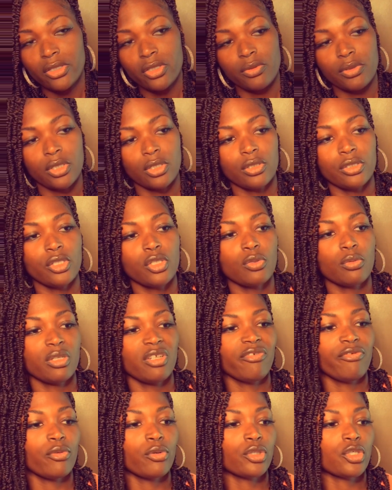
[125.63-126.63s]
So it's only
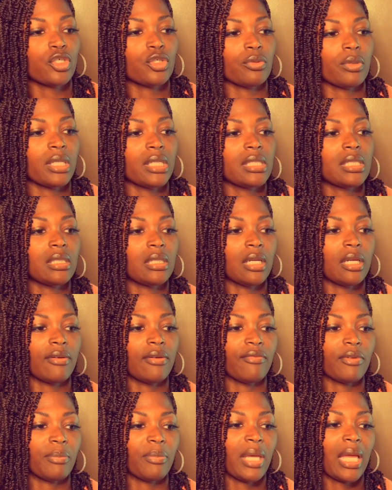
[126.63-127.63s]
24 strands in
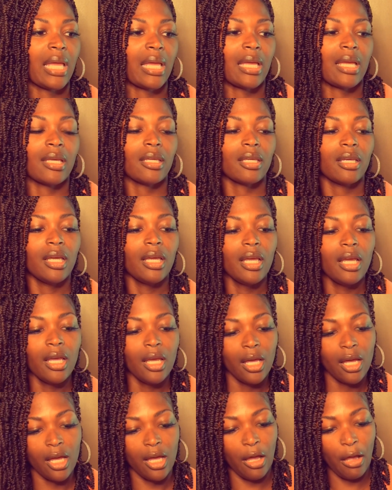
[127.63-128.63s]
every pack.
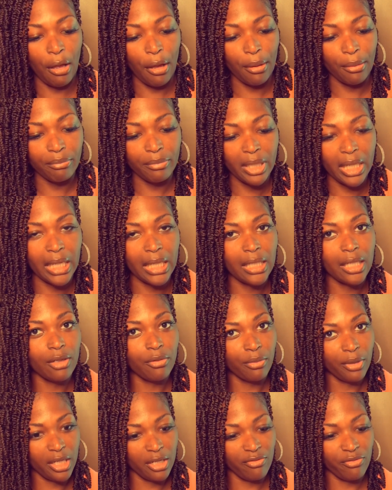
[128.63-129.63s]
And
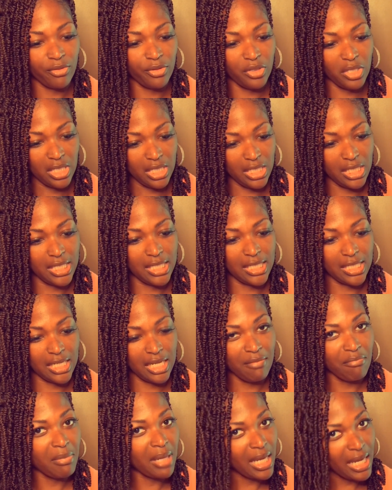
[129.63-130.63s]
get ready for this.
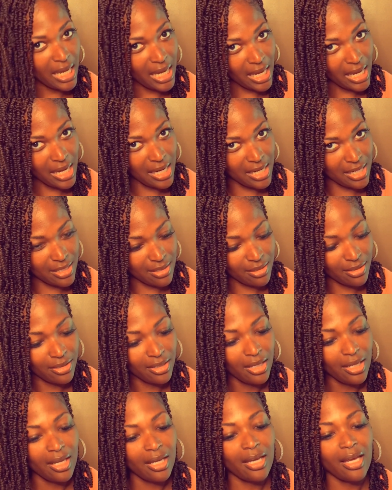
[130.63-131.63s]
In my head,
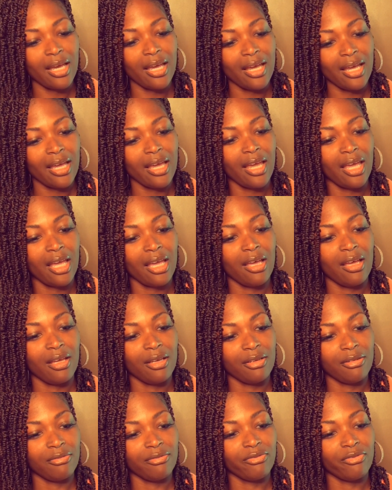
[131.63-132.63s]
I
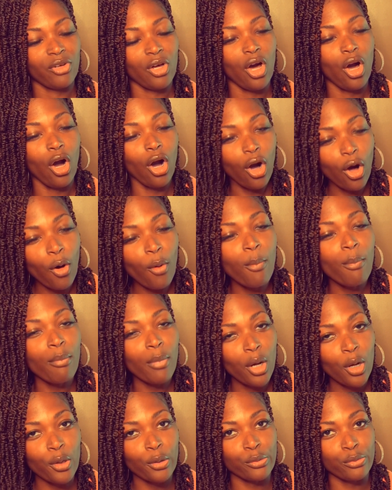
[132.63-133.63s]
have
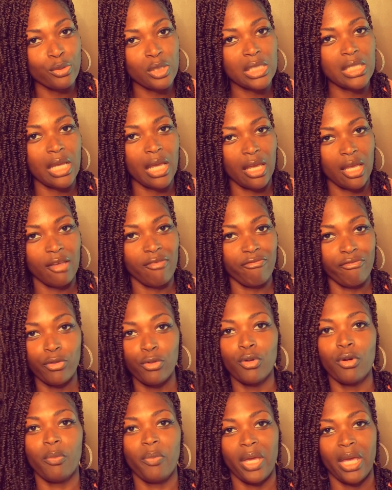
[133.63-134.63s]
almost 8
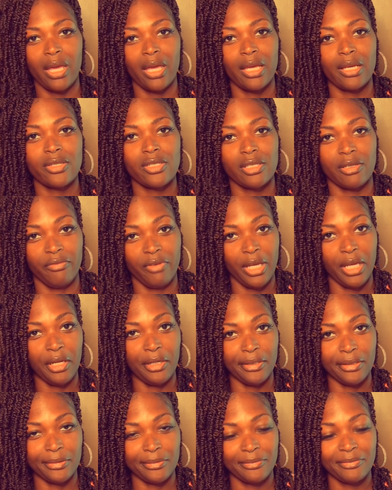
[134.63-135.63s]
full packs of
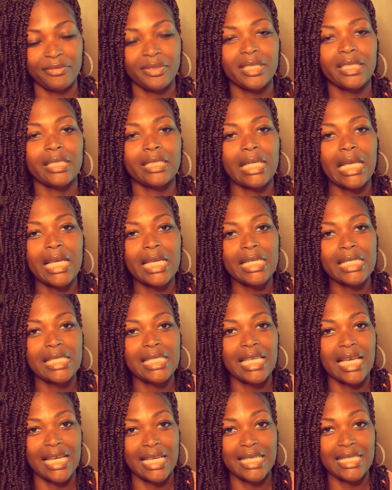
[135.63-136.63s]
hair.
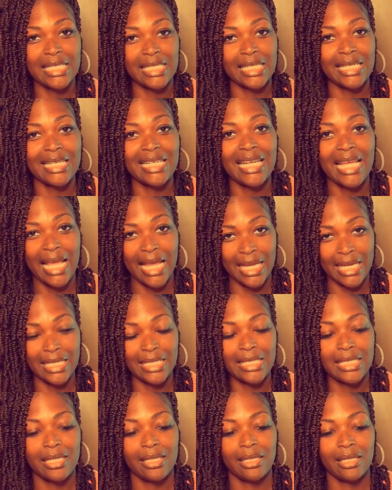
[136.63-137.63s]
Yes, I said
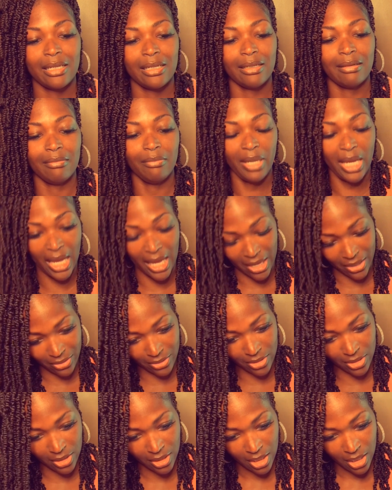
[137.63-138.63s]
8
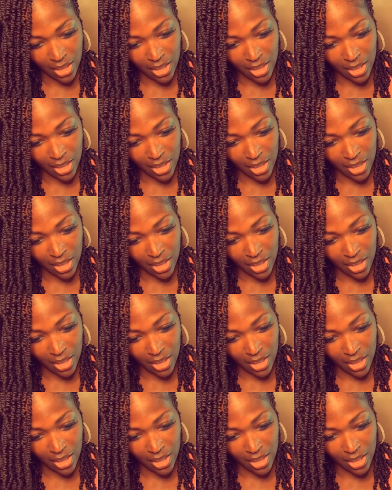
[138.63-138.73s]
packs.